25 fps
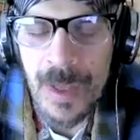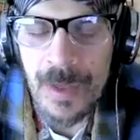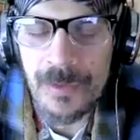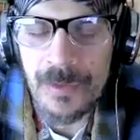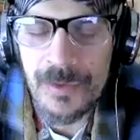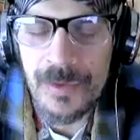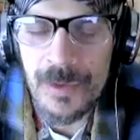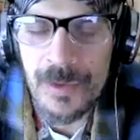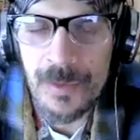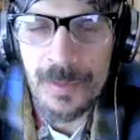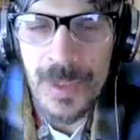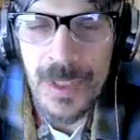
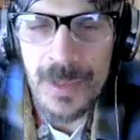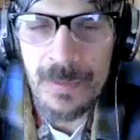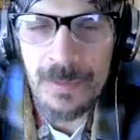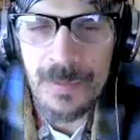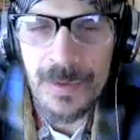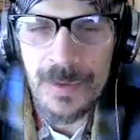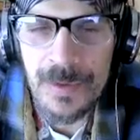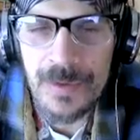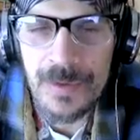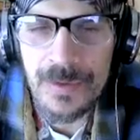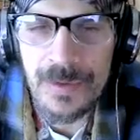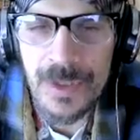do
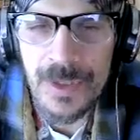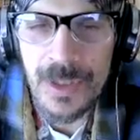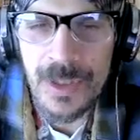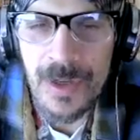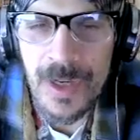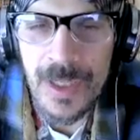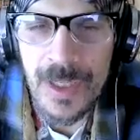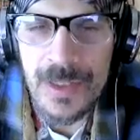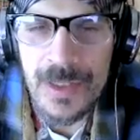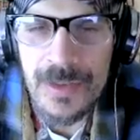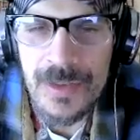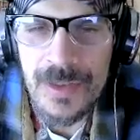people,
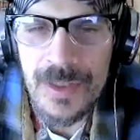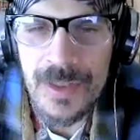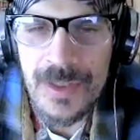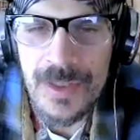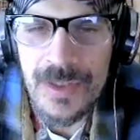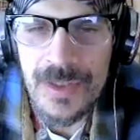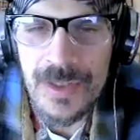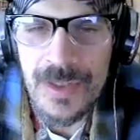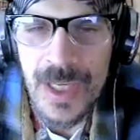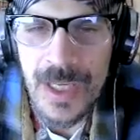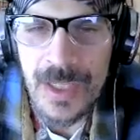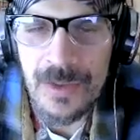I guess
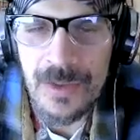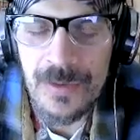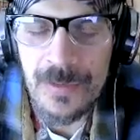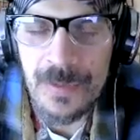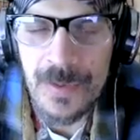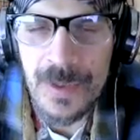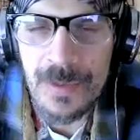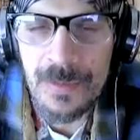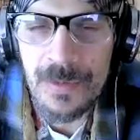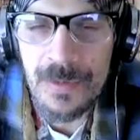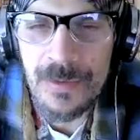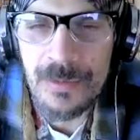it's like, do
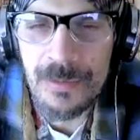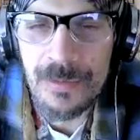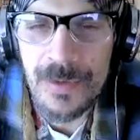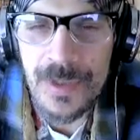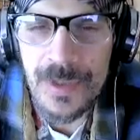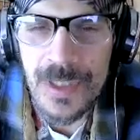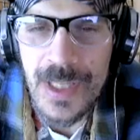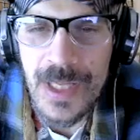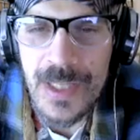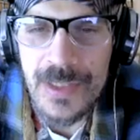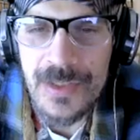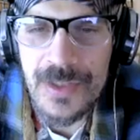people
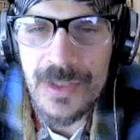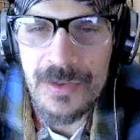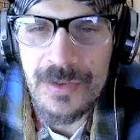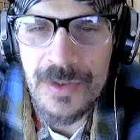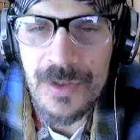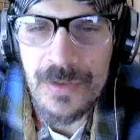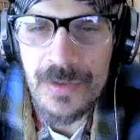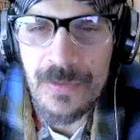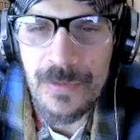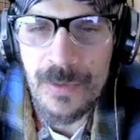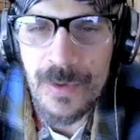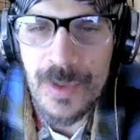realize
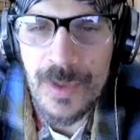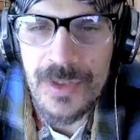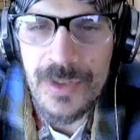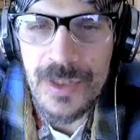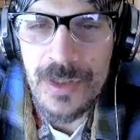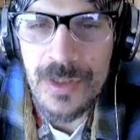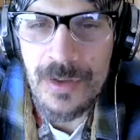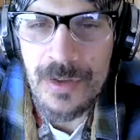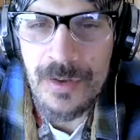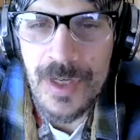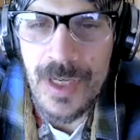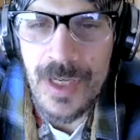there's a voice in
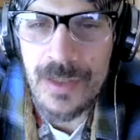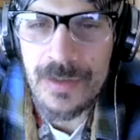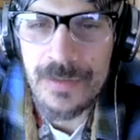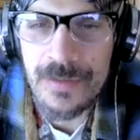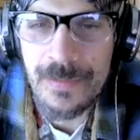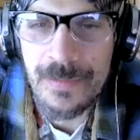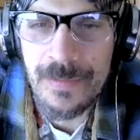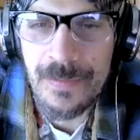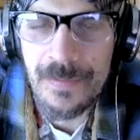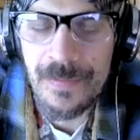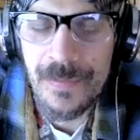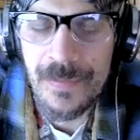their head?
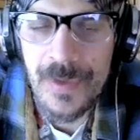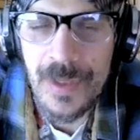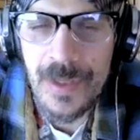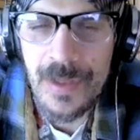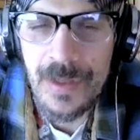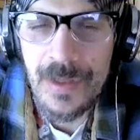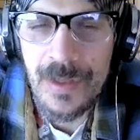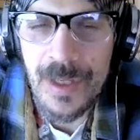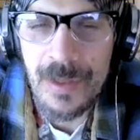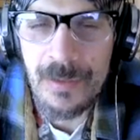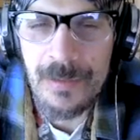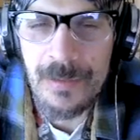
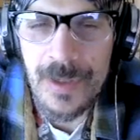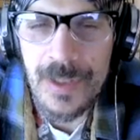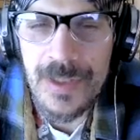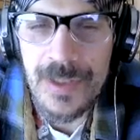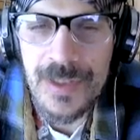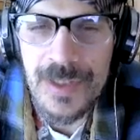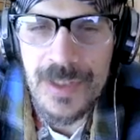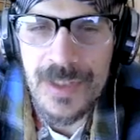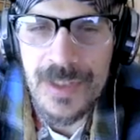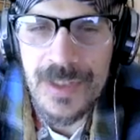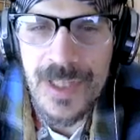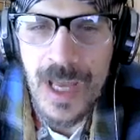And what
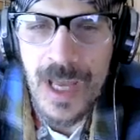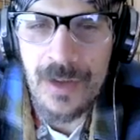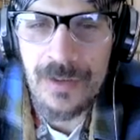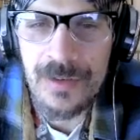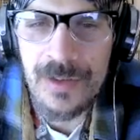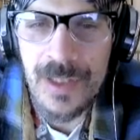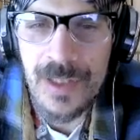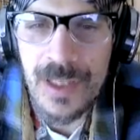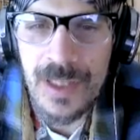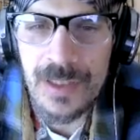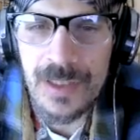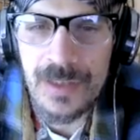does it
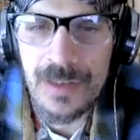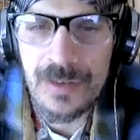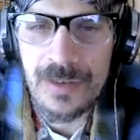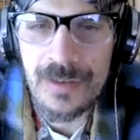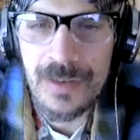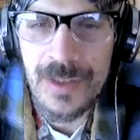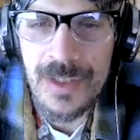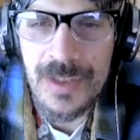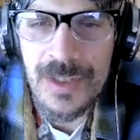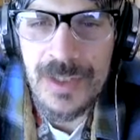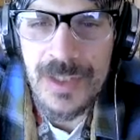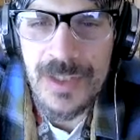sound like?
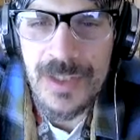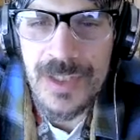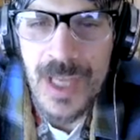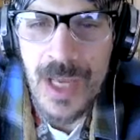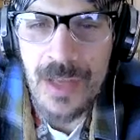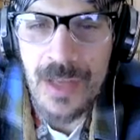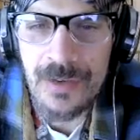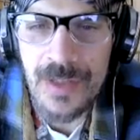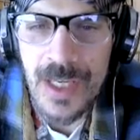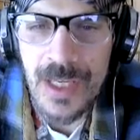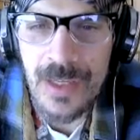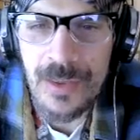Does it
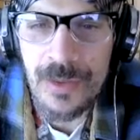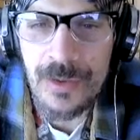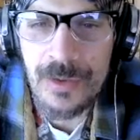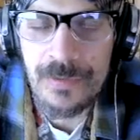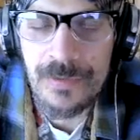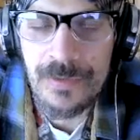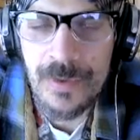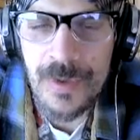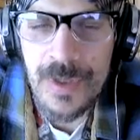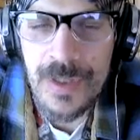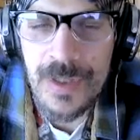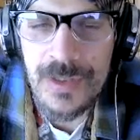sound like their
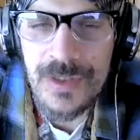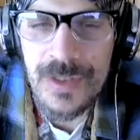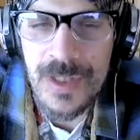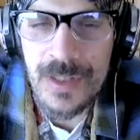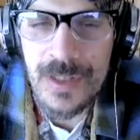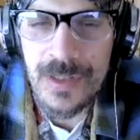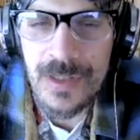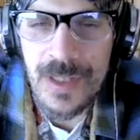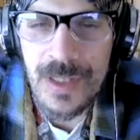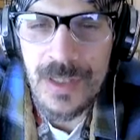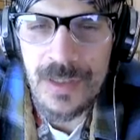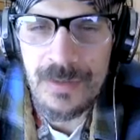voice
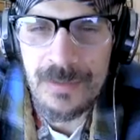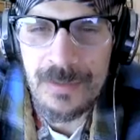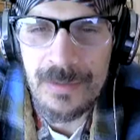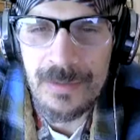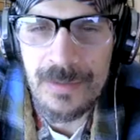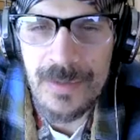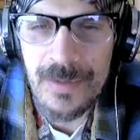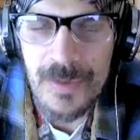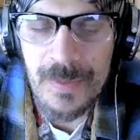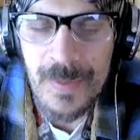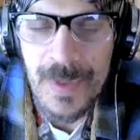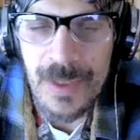that they
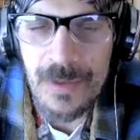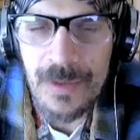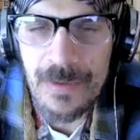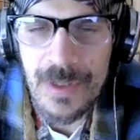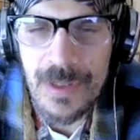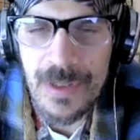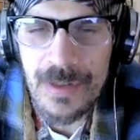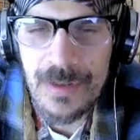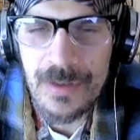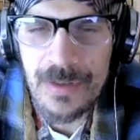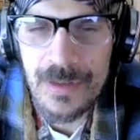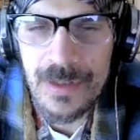speak
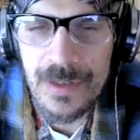with?